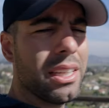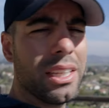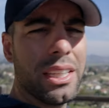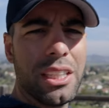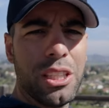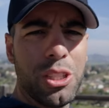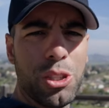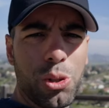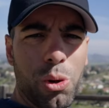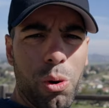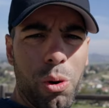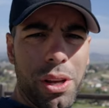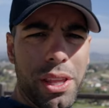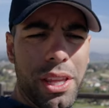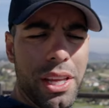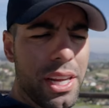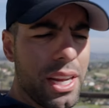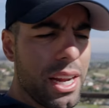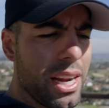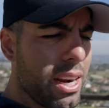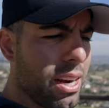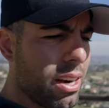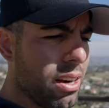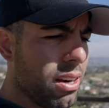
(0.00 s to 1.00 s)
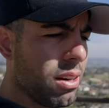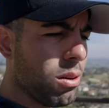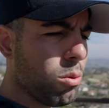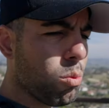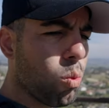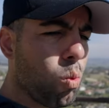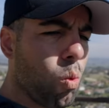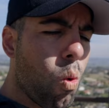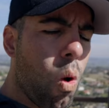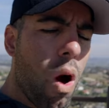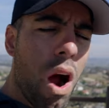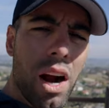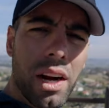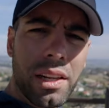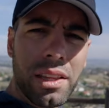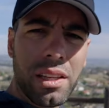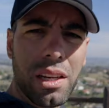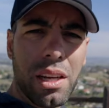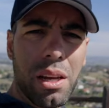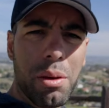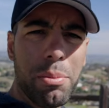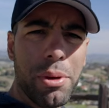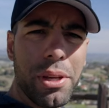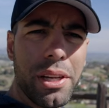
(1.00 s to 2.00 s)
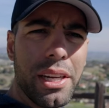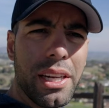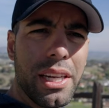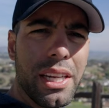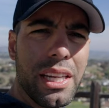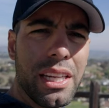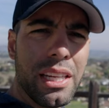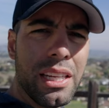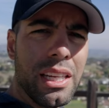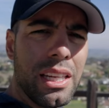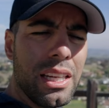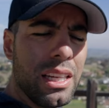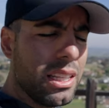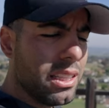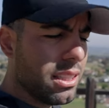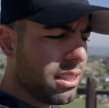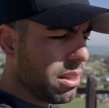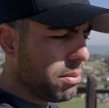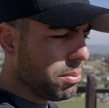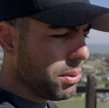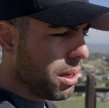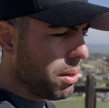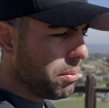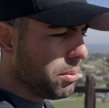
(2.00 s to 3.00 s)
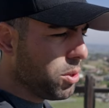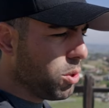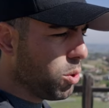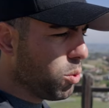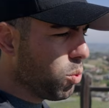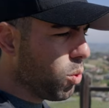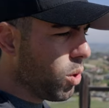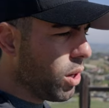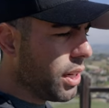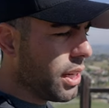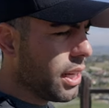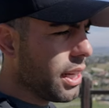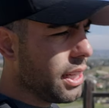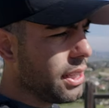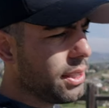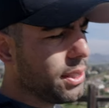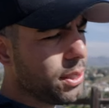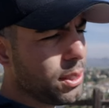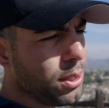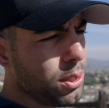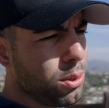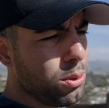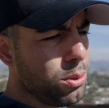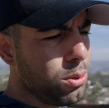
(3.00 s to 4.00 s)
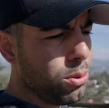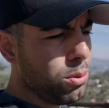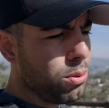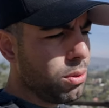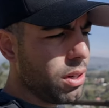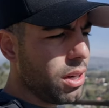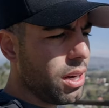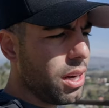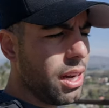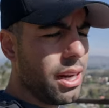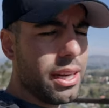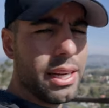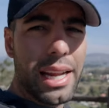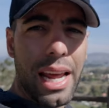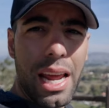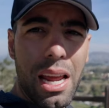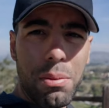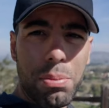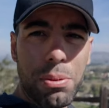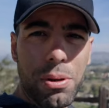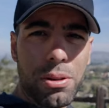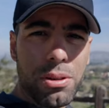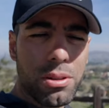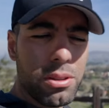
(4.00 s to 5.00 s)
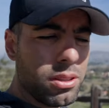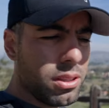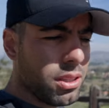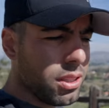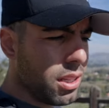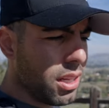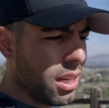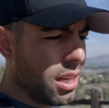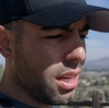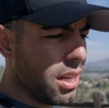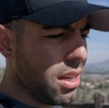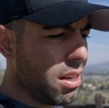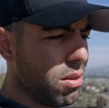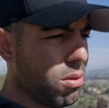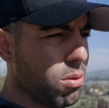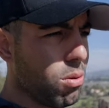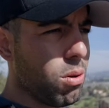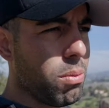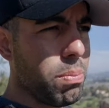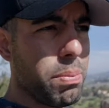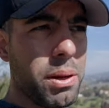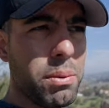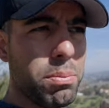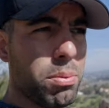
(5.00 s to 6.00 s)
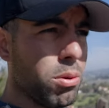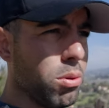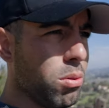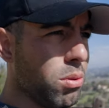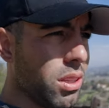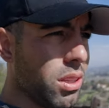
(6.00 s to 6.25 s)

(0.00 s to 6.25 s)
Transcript: enjoy the air, walk the community. Sometimes you run into neighbors or people who